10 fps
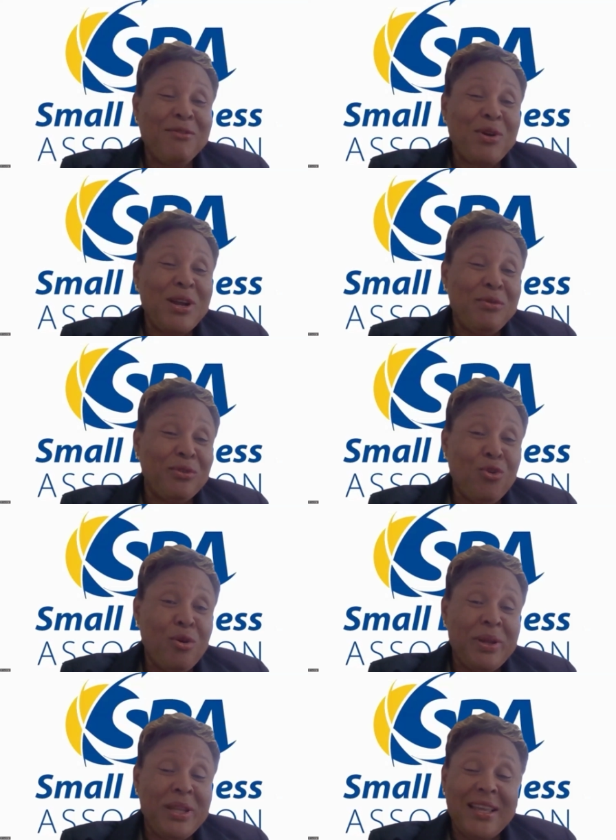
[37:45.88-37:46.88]
really was
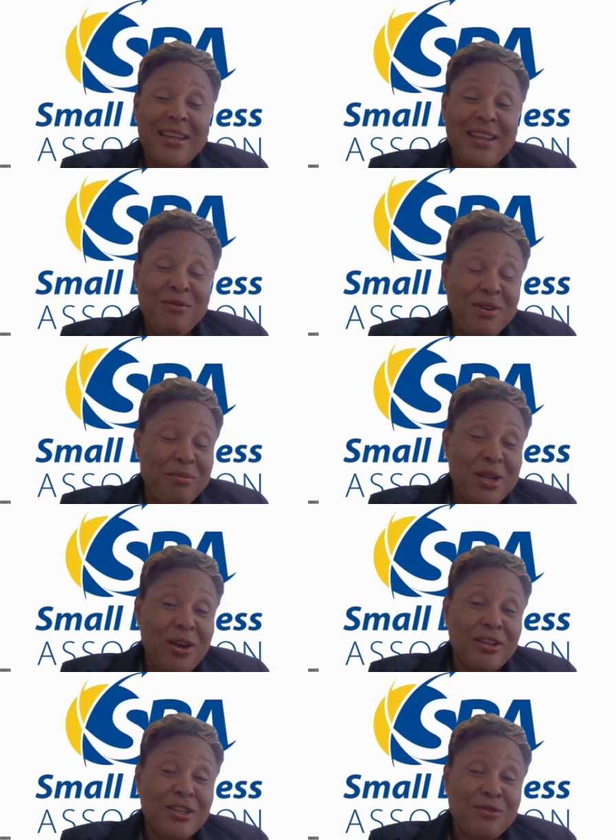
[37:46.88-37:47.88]
hoping that it would have been
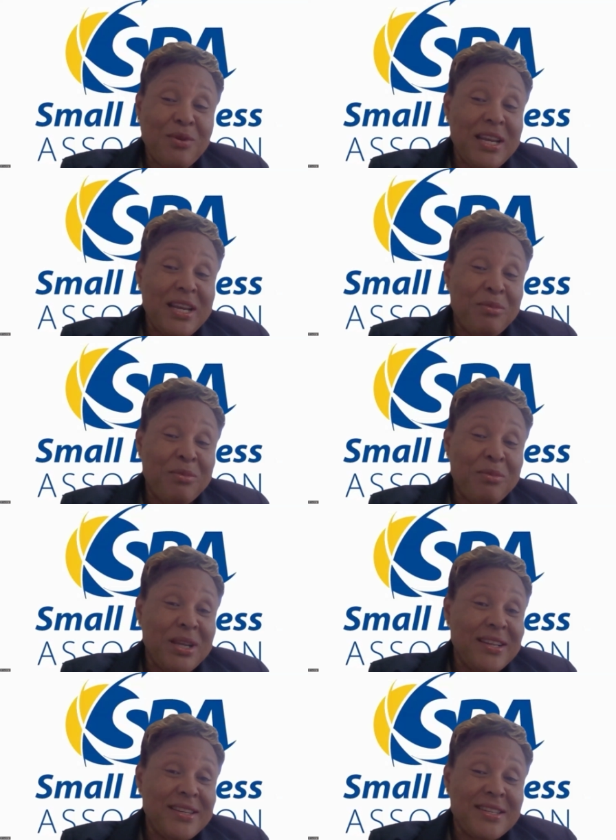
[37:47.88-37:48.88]
launched already
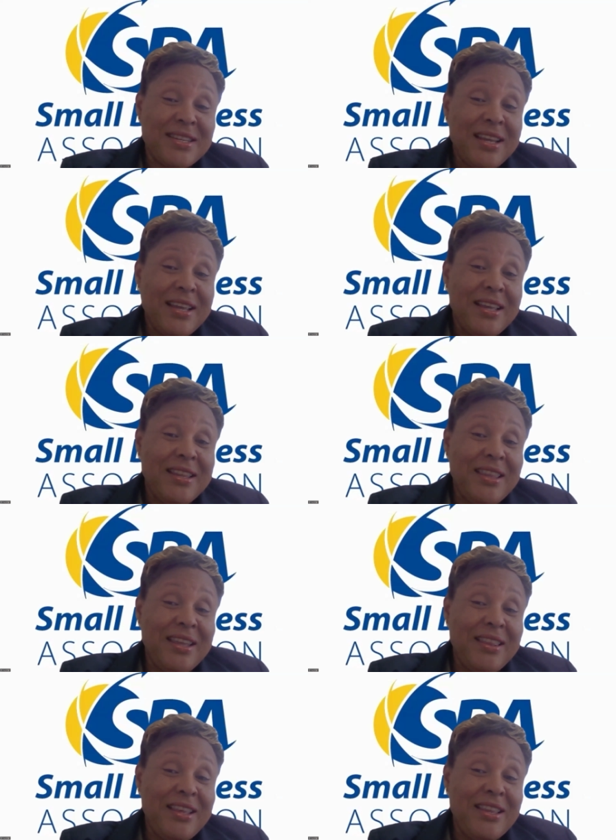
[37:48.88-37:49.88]
because
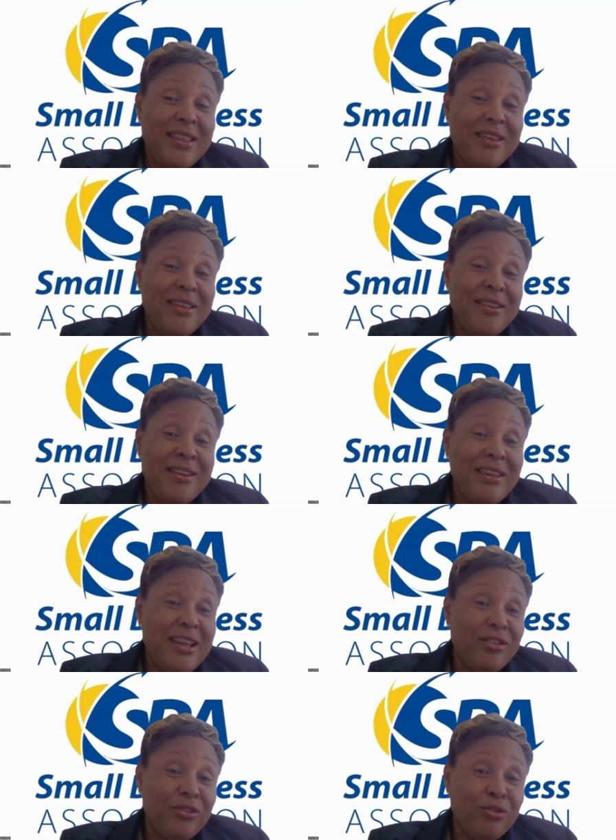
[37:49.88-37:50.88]
the
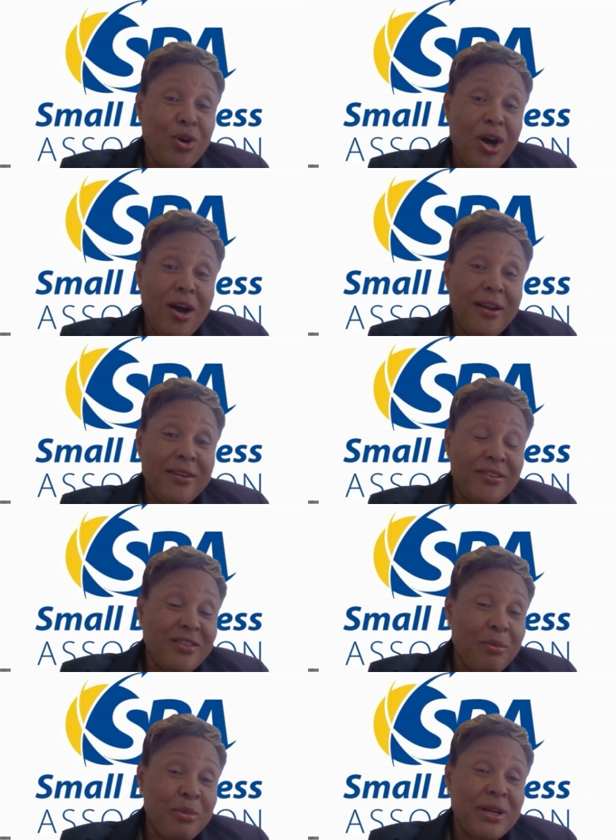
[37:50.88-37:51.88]
days are so hot. The
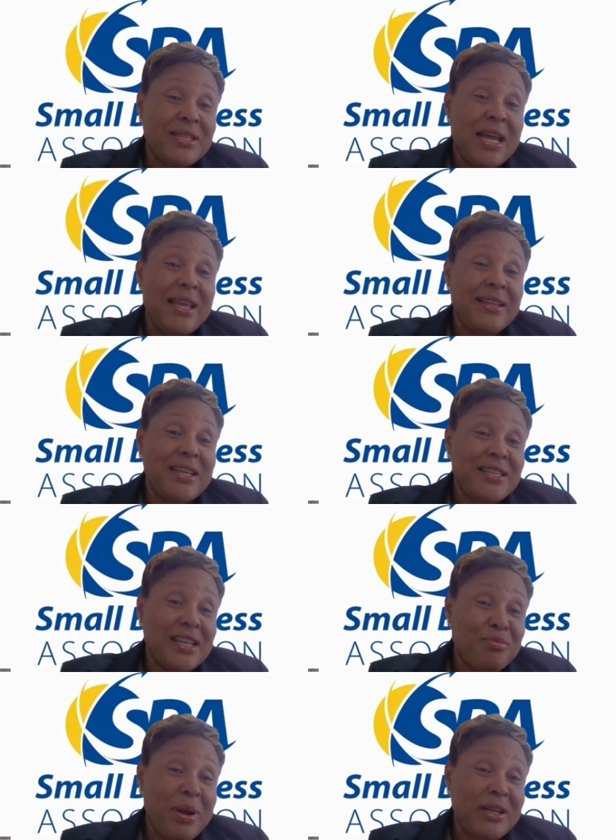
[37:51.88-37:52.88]
summer is
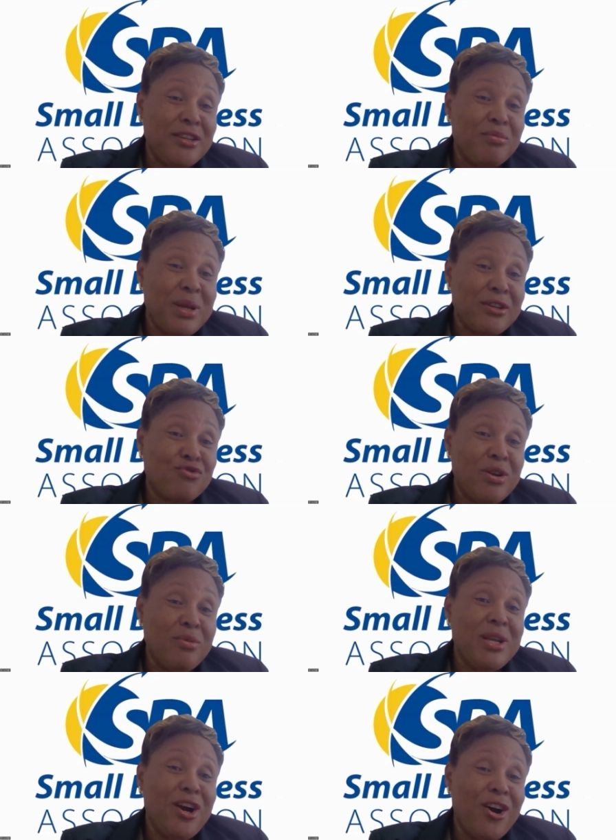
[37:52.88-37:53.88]
expected to be
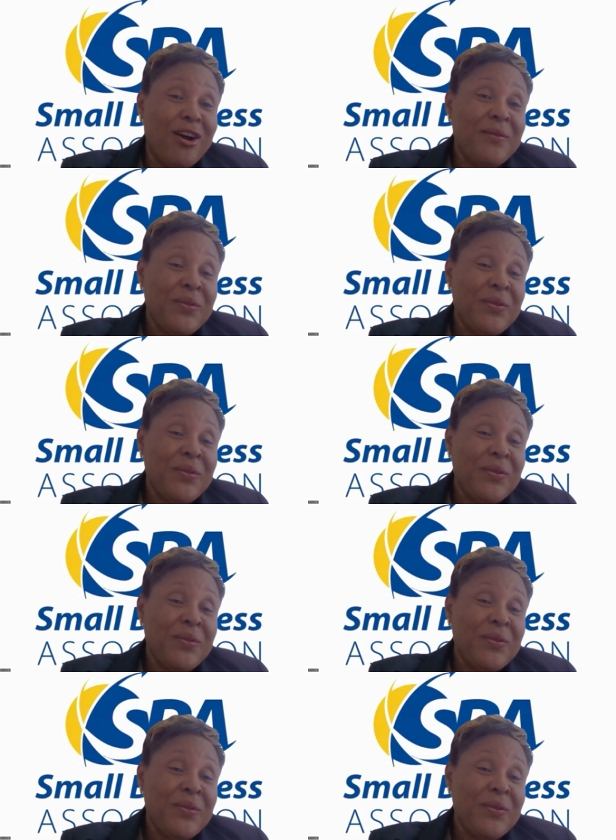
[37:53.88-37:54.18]
extremely hot.